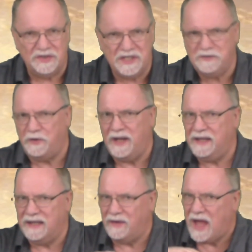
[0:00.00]
Just
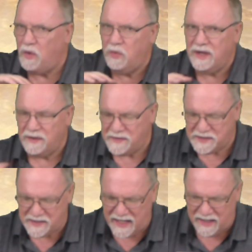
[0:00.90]
finding out how we are the
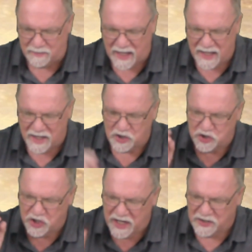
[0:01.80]
same
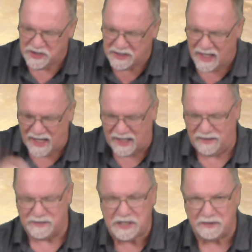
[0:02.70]
changes
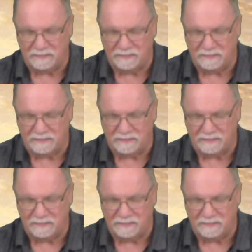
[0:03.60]
lives.